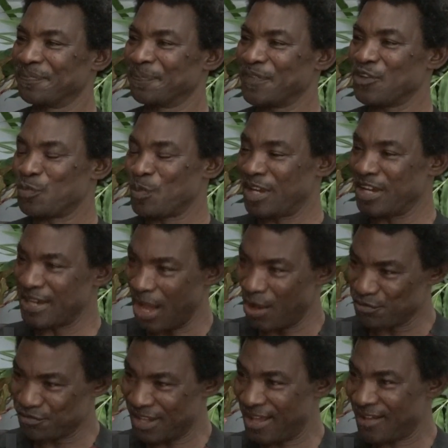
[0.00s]
they speak in
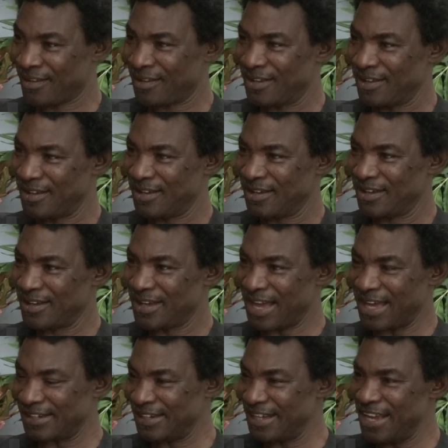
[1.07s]
Hausa,
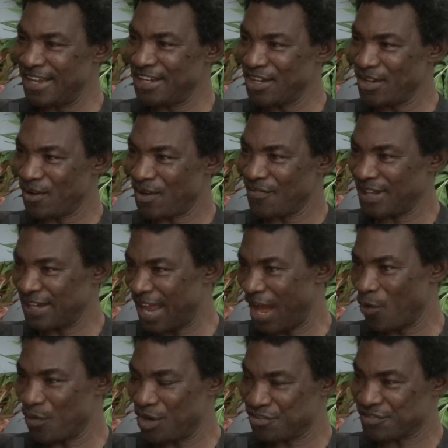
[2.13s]
and any other
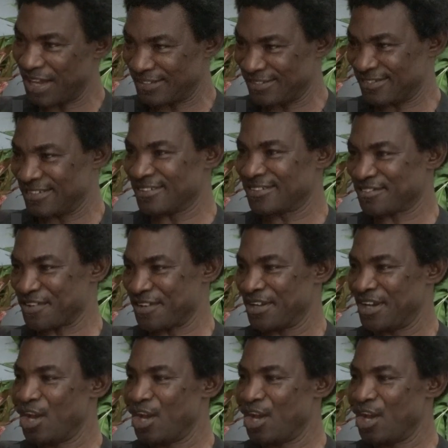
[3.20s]
language that is necessary.